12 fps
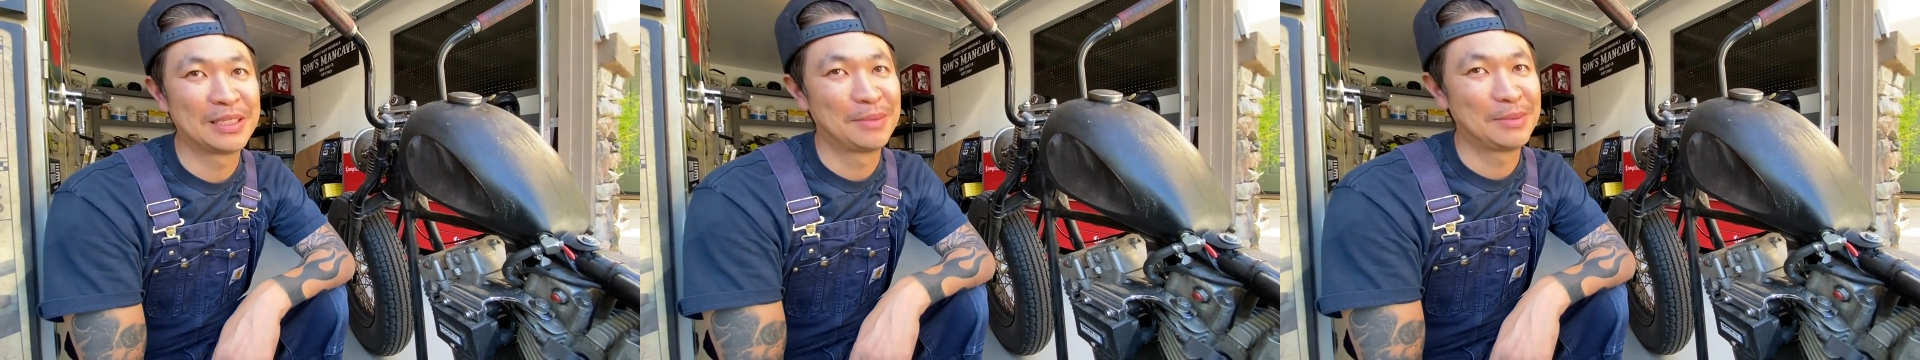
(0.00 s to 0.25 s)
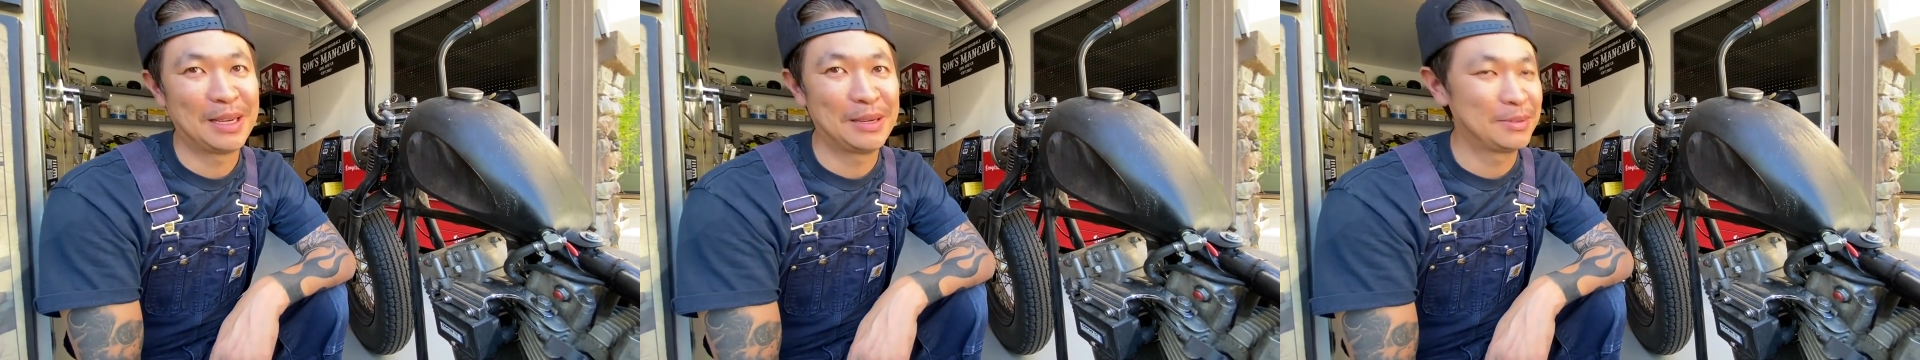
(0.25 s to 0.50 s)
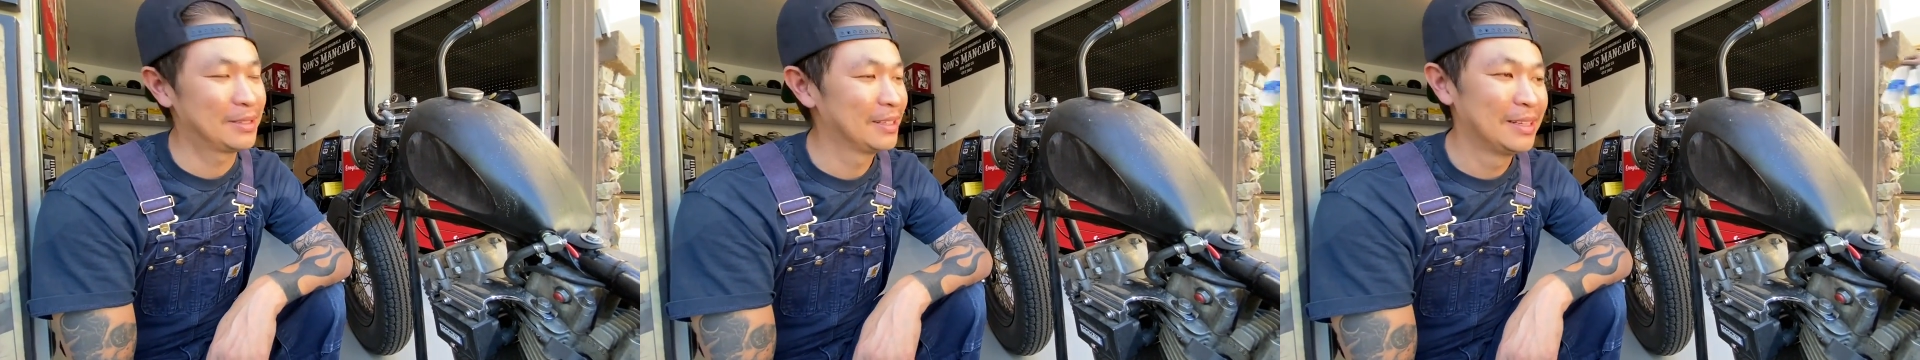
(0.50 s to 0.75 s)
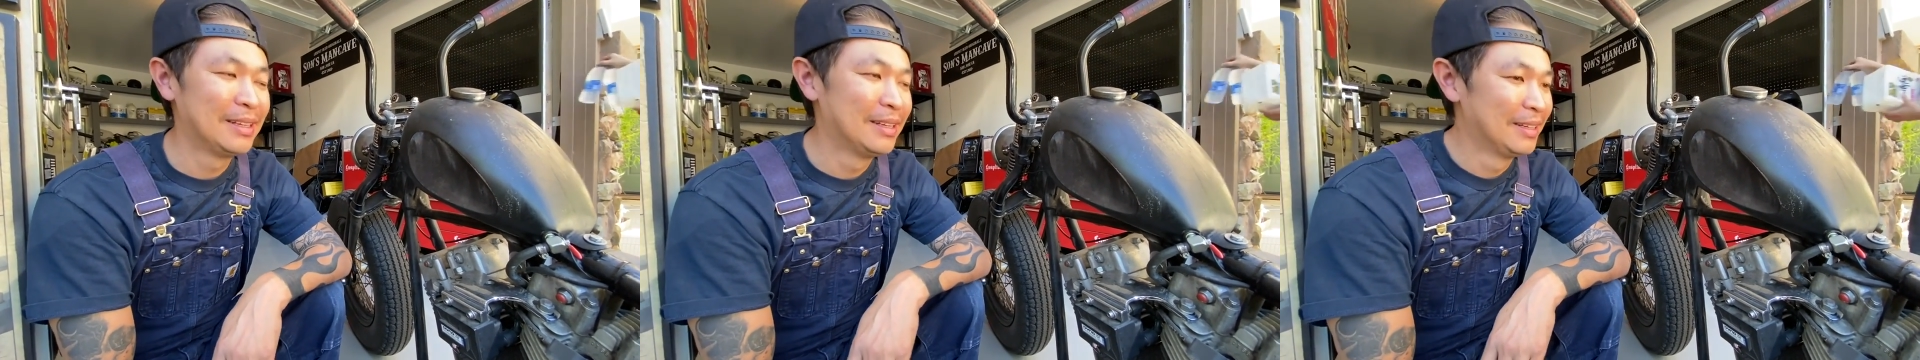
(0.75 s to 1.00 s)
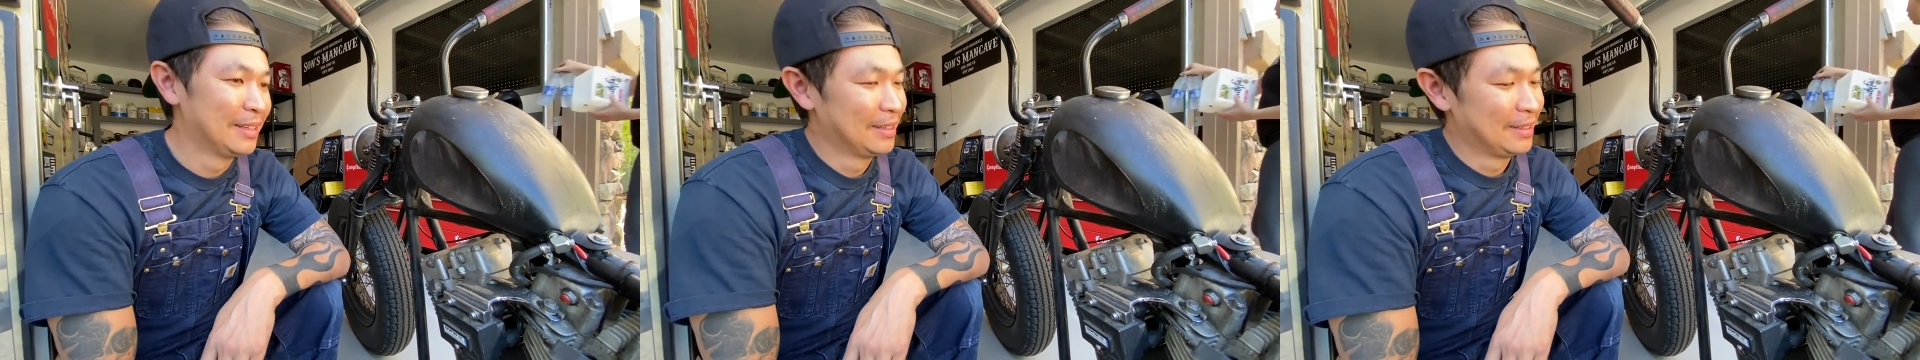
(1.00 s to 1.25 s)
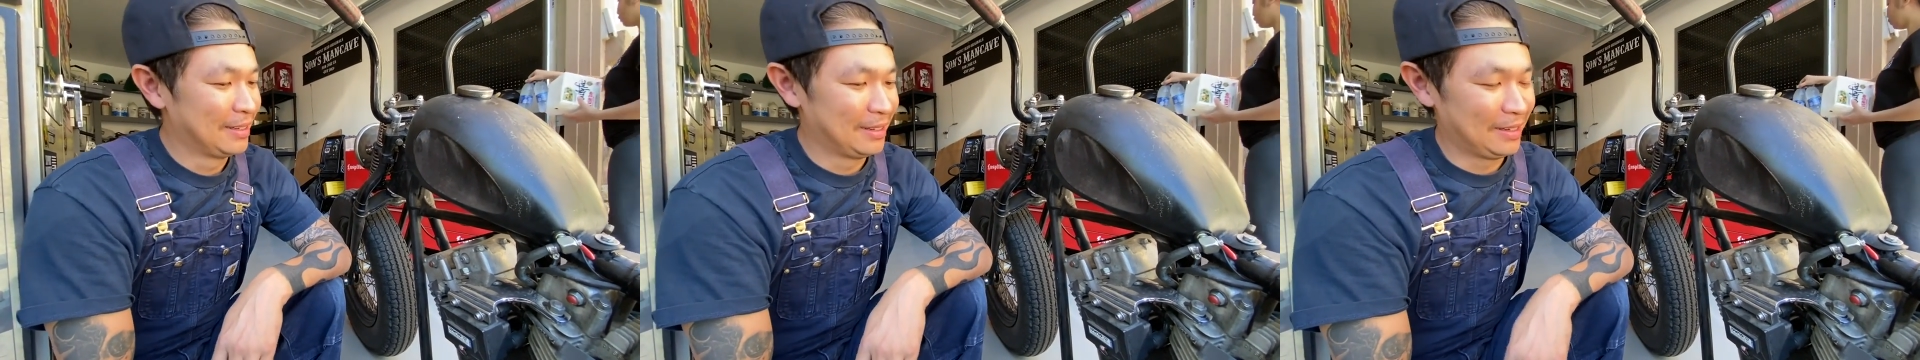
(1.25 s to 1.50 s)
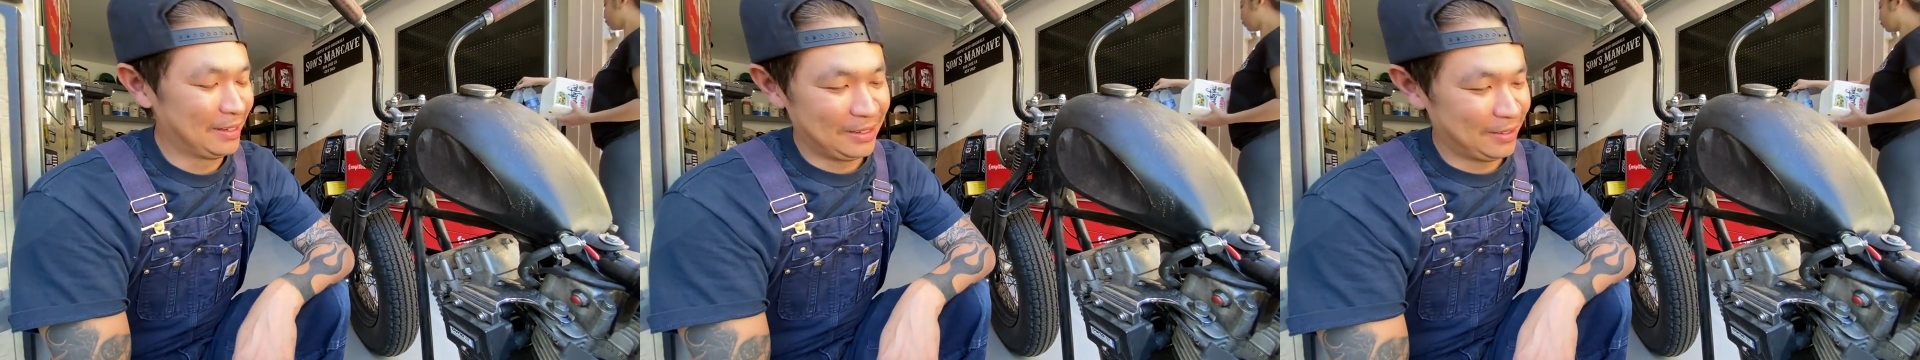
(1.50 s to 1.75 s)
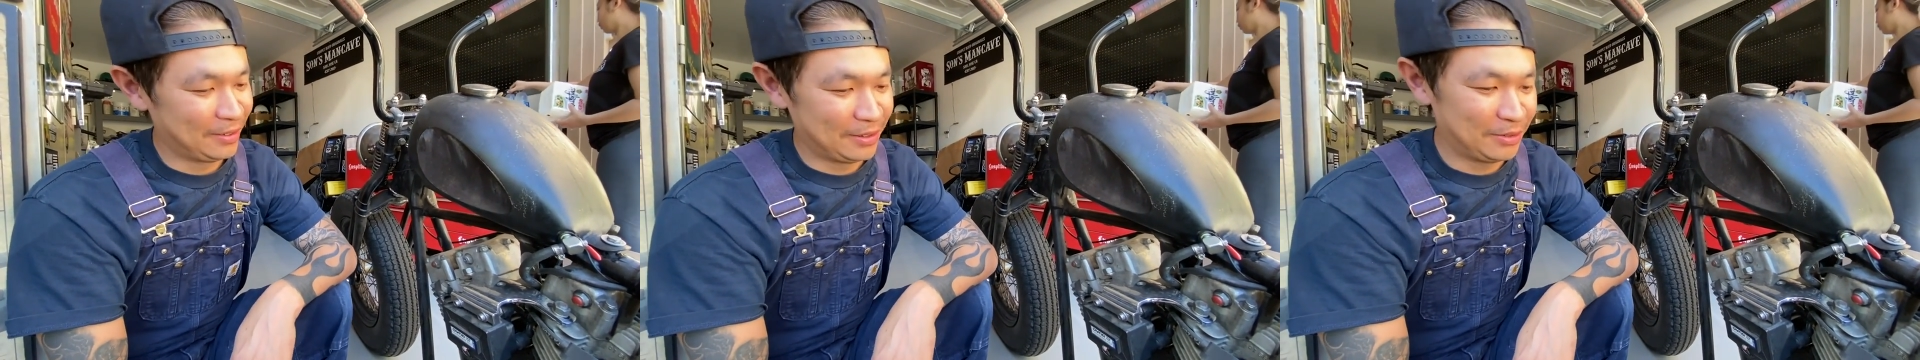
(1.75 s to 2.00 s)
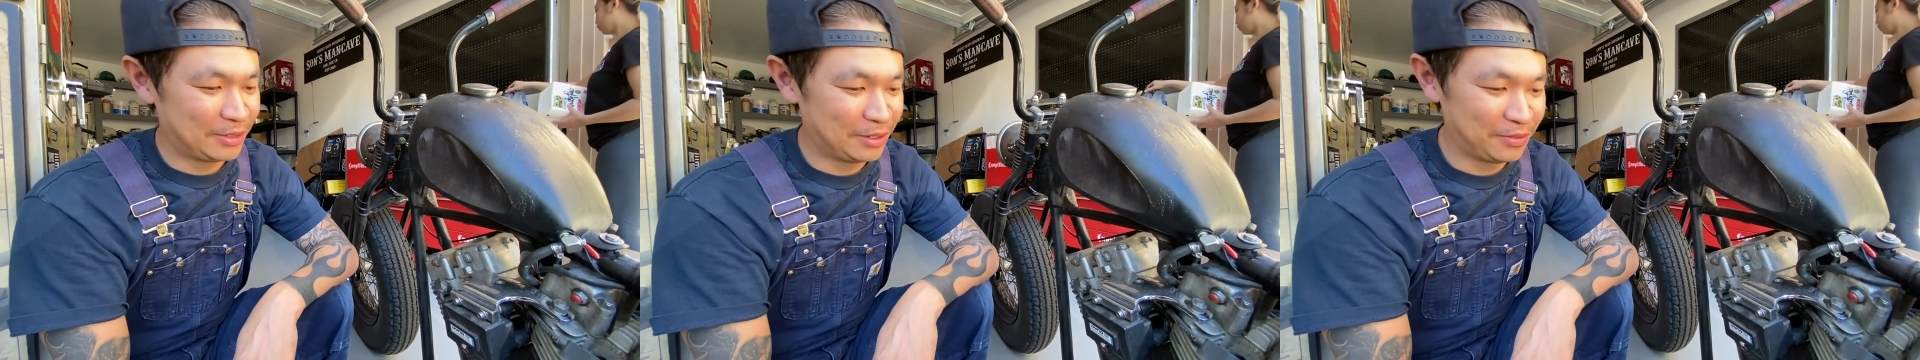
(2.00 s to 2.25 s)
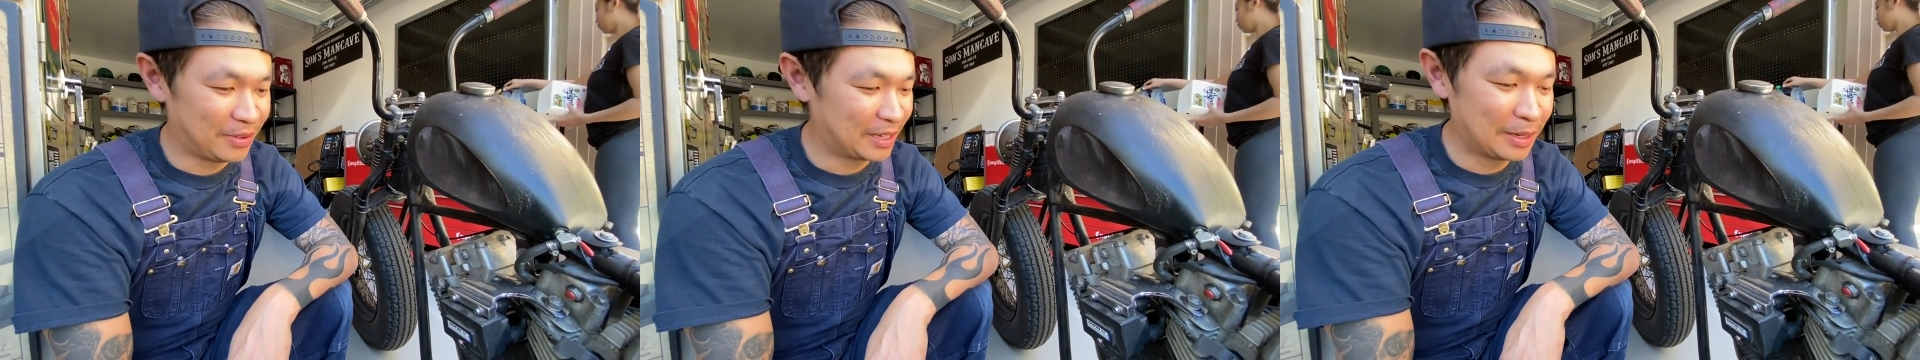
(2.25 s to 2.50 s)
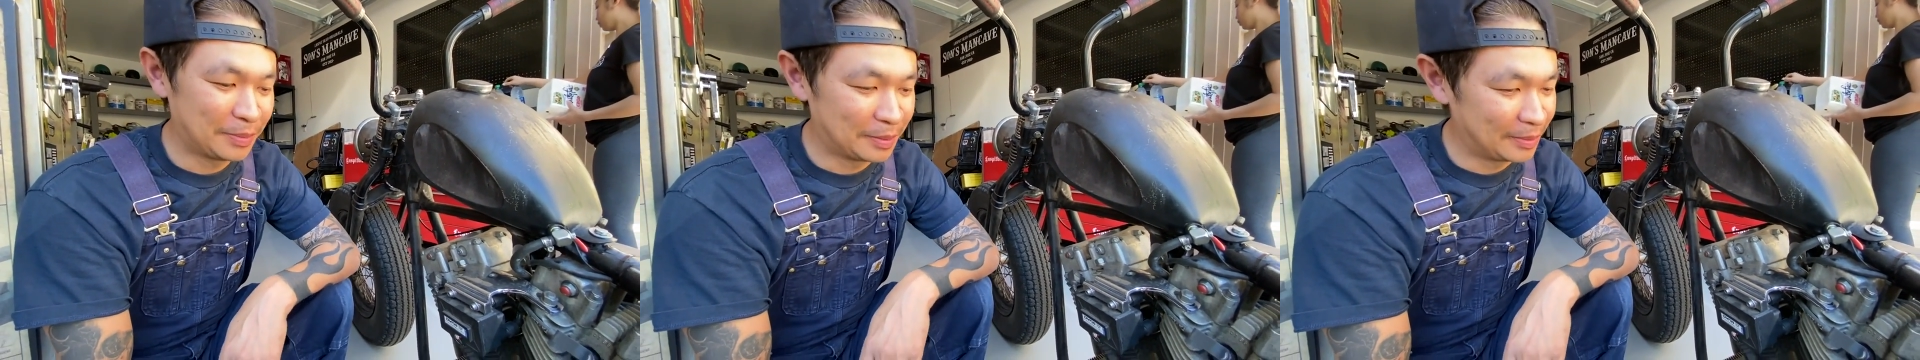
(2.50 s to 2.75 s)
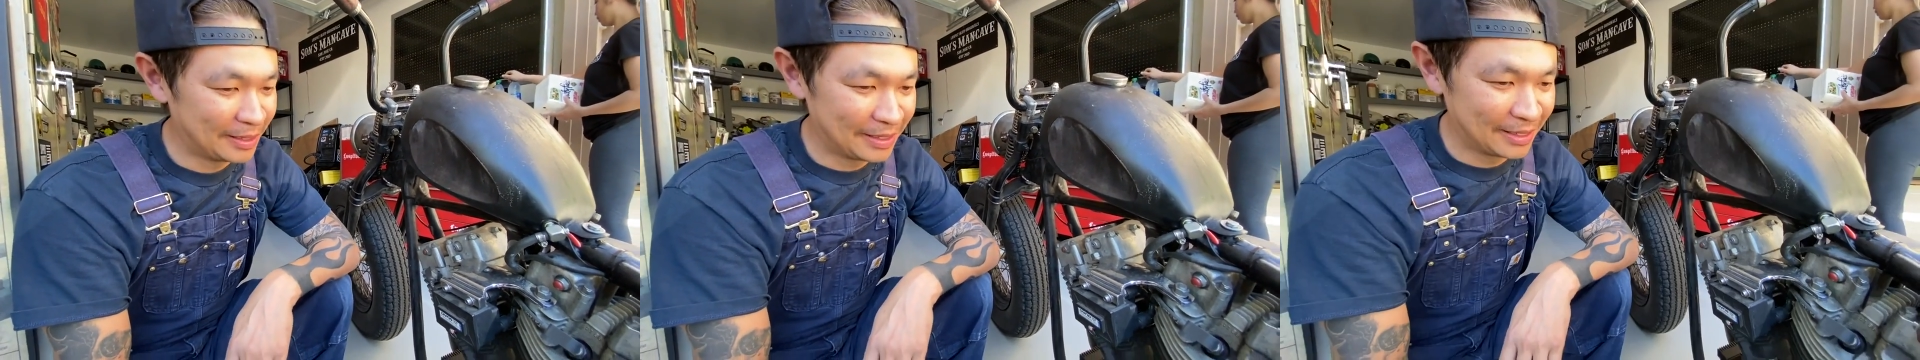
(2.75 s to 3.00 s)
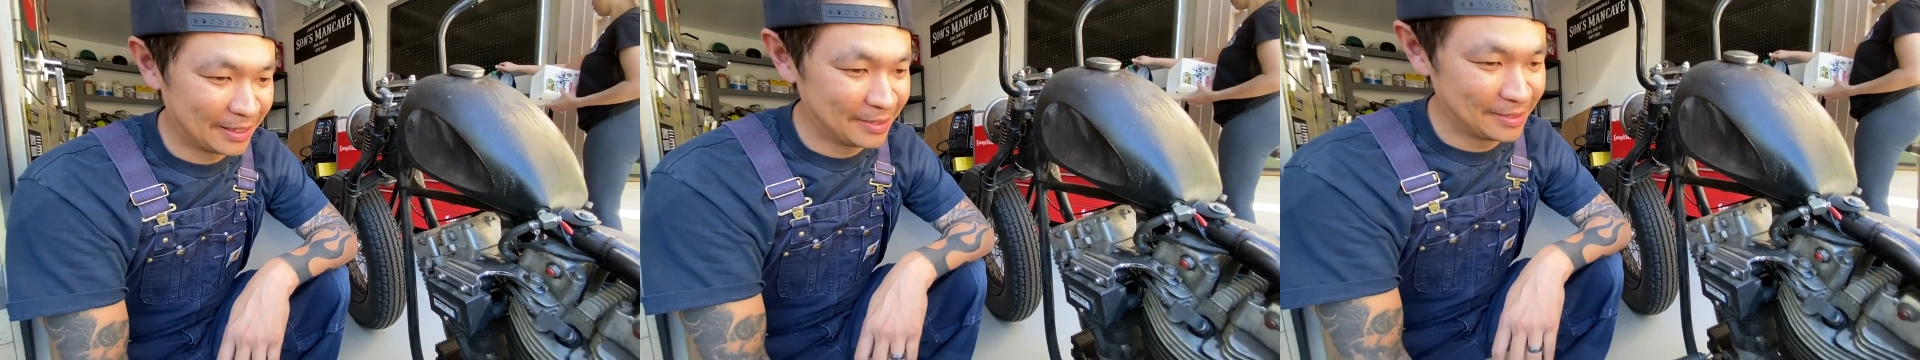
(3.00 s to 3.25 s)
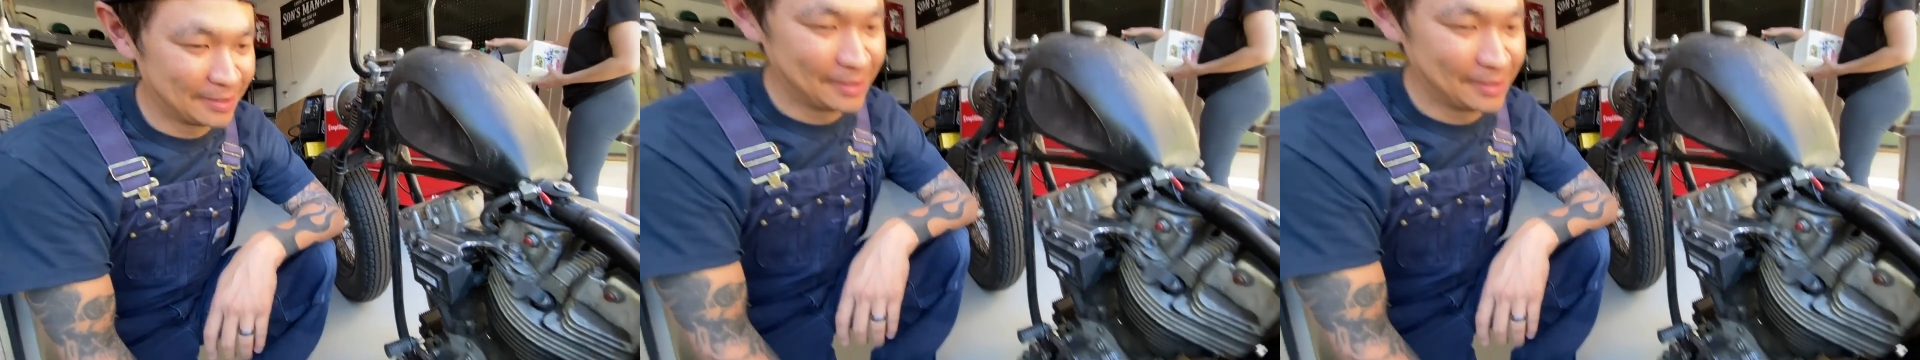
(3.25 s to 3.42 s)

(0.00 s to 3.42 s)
sometimes it would just fuck up on me, you know.